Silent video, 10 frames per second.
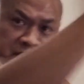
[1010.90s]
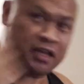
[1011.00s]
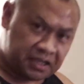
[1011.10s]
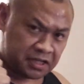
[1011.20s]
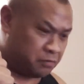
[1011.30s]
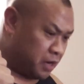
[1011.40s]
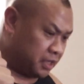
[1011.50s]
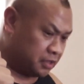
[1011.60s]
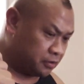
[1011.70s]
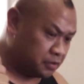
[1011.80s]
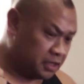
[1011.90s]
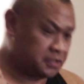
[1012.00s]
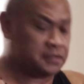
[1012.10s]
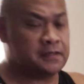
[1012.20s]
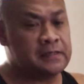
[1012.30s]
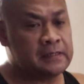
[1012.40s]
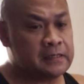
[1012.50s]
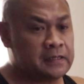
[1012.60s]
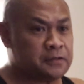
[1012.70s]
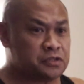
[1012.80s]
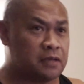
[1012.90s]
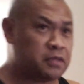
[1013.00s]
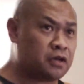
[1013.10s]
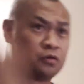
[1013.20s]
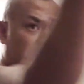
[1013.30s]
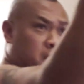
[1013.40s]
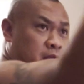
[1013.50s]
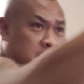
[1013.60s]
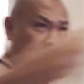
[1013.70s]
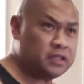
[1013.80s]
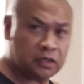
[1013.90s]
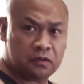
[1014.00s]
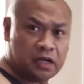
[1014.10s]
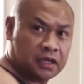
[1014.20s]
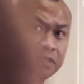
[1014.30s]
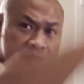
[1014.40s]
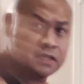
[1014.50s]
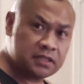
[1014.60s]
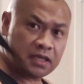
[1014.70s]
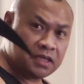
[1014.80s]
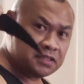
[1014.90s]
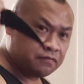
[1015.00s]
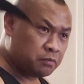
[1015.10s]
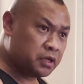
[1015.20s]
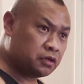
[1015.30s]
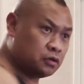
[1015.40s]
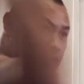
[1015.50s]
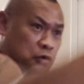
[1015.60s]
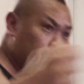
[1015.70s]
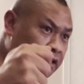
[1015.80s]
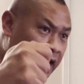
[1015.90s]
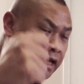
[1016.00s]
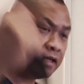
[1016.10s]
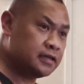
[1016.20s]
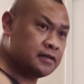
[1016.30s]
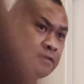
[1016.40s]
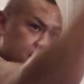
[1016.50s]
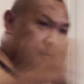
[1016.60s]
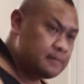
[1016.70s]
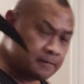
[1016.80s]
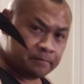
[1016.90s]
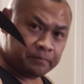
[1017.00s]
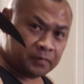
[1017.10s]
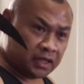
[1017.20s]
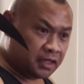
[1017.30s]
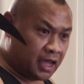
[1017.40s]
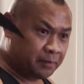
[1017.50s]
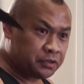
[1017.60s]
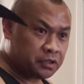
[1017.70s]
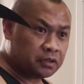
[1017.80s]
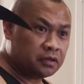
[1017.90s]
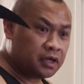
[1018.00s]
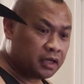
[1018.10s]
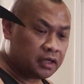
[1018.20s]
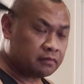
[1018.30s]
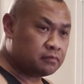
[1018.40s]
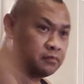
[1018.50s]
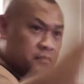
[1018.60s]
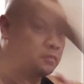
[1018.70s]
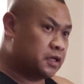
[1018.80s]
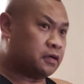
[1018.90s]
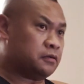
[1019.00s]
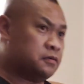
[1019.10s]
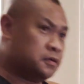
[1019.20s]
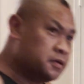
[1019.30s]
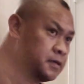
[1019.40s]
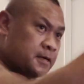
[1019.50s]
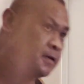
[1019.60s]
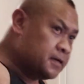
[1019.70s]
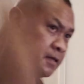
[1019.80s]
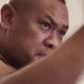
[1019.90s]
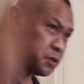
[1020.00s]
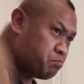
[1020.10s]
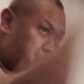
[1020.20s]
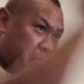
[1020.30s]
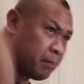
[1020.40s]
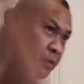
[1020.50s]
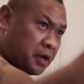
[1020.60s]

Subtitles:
as I rake it across. You know, same thing I want, like easy for me to hook that and capture and then, just pepper